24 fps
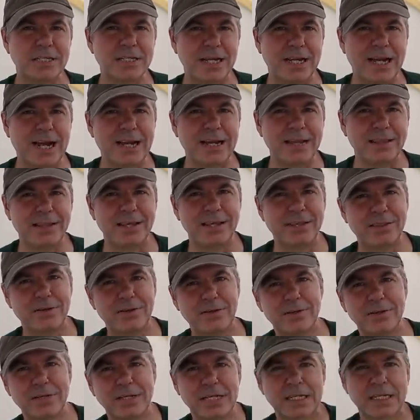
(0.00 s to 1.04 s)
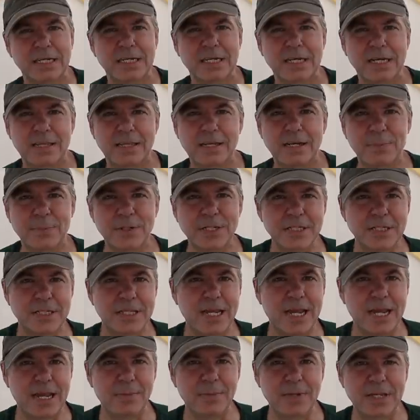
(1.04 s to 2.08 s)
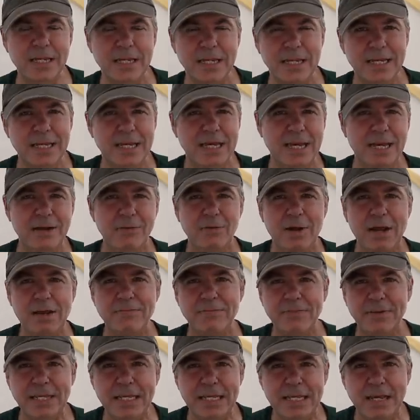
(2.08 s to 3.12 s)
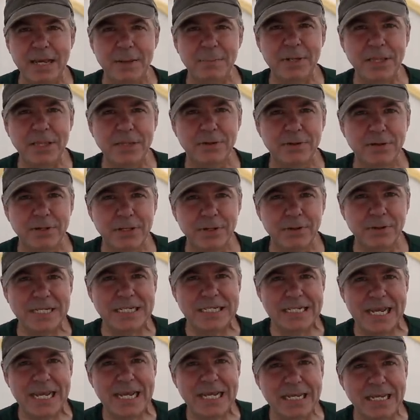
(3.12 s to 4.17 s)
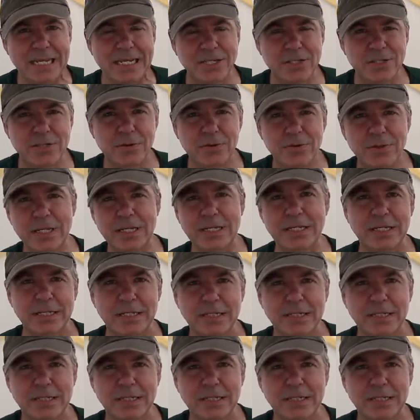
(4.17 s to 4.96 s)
I kind of think they're a little bit scammy and rightfully. I mean, they're, they're intended so that,